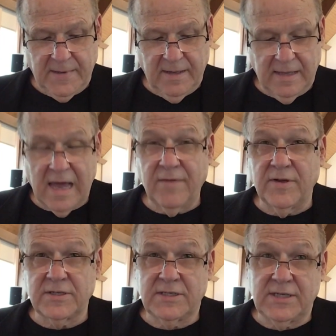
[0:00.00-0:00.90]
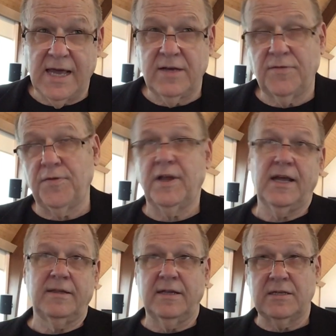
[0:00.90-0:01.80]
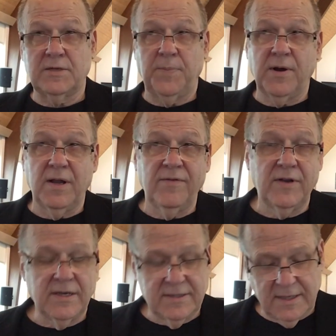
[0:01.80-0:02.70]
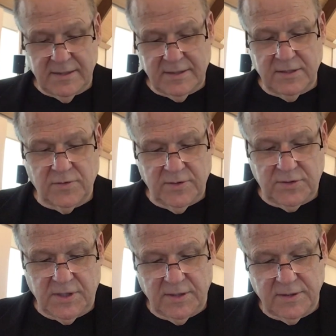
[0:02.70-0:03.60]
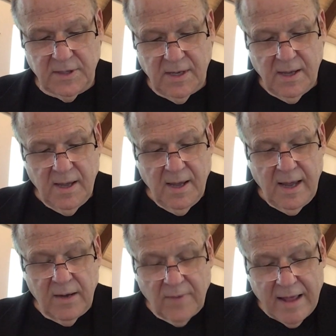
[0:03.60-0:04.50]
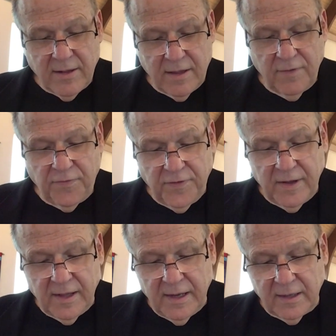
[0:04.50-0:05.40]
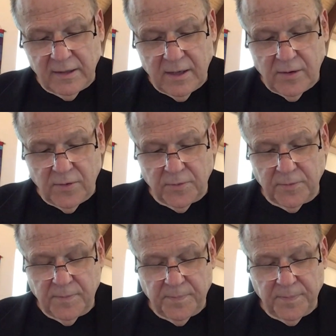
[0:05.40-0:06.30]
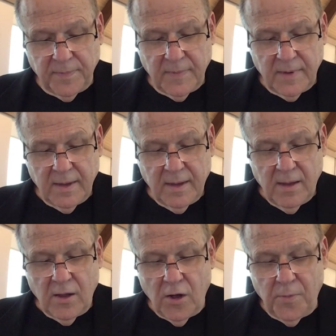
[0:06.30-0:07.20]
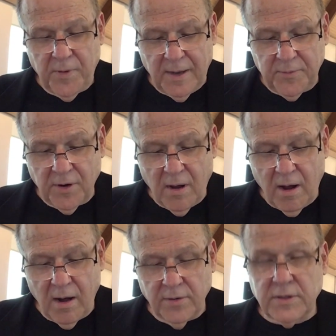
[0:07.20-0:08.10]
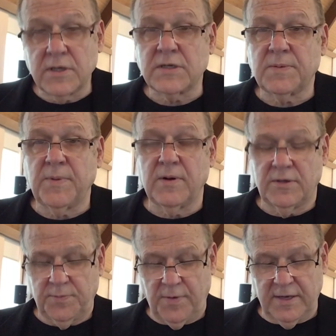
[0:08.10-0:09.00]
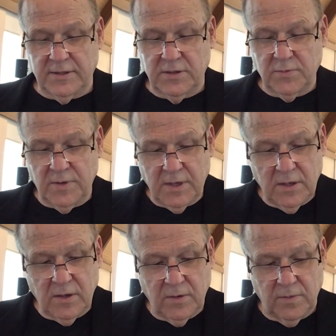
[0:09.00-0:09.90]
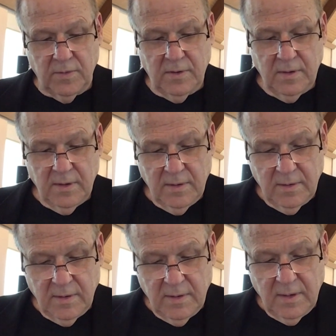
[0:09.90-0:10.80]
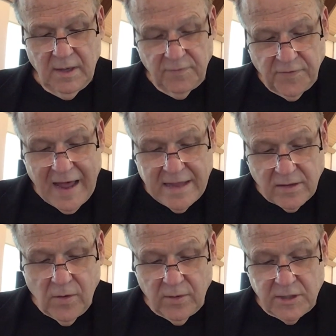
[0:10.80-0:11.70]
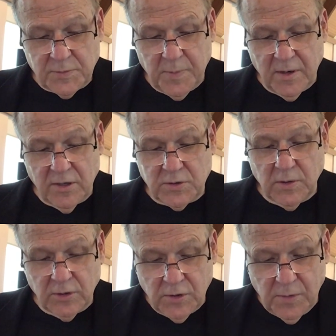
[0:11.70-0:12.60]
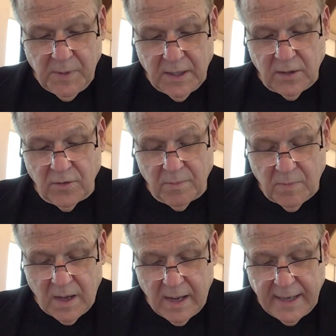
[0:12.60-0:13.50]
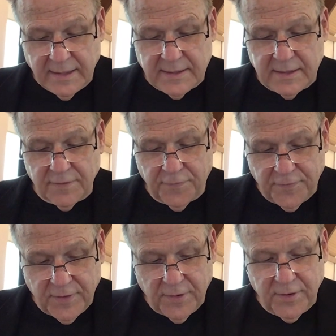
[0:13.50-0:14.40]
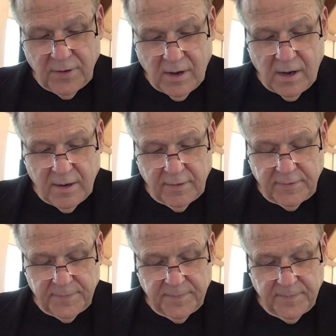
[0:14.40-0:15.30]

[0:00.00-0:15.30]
A lot of us tend to forget that the Spirit even exists as Christians. And rather than feeling alone, open up your heart to the Spirit's presence within you. Invite the Holy Spirit to illumine your mind and to fill your heart.